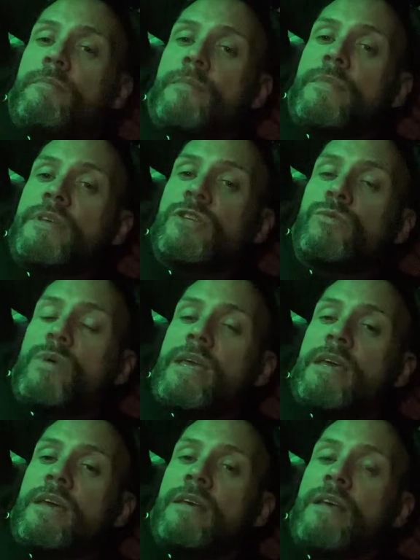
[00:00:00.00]
this
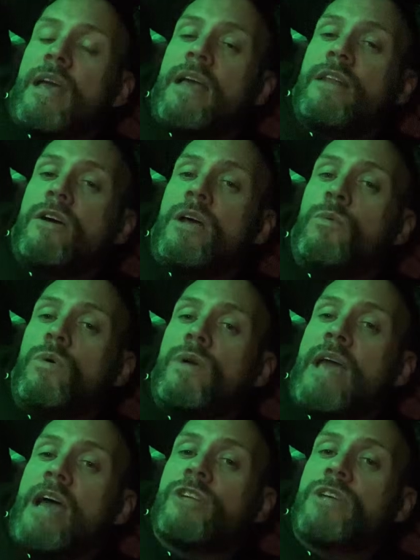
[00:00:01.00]
week, and I will
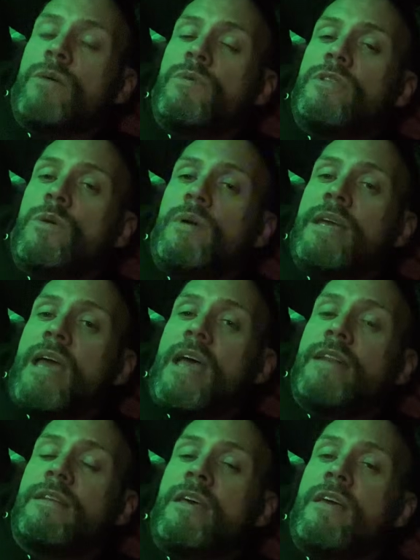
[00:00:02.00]
catch up with you
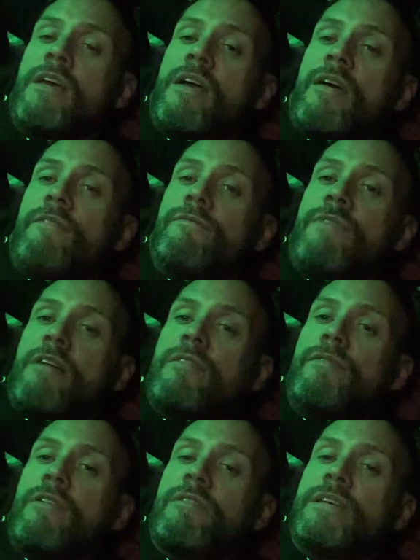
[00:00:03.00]
again very,
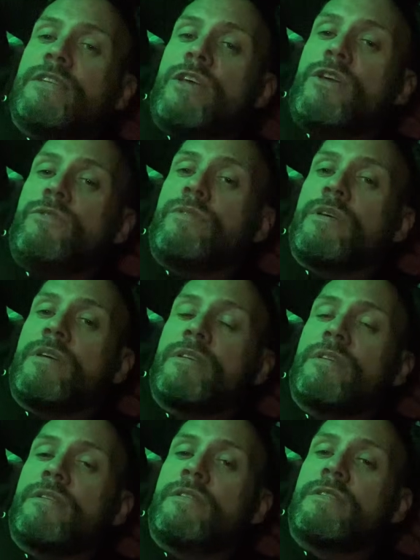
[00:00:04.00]
very soon.
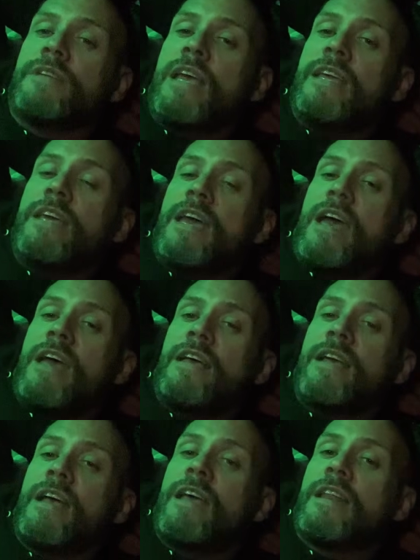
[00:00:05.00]
Take care
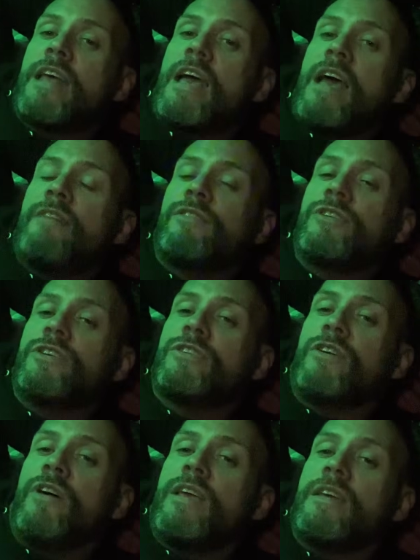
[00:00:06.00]
and have a good
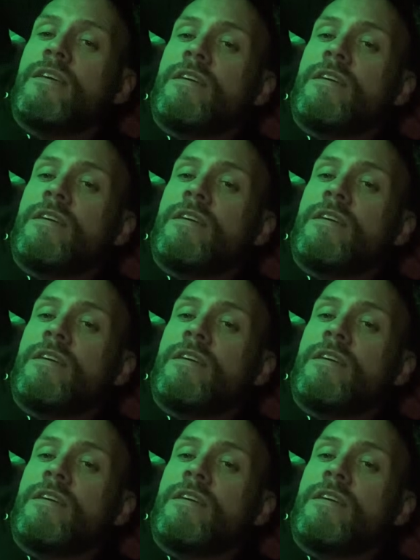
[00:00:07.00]
night.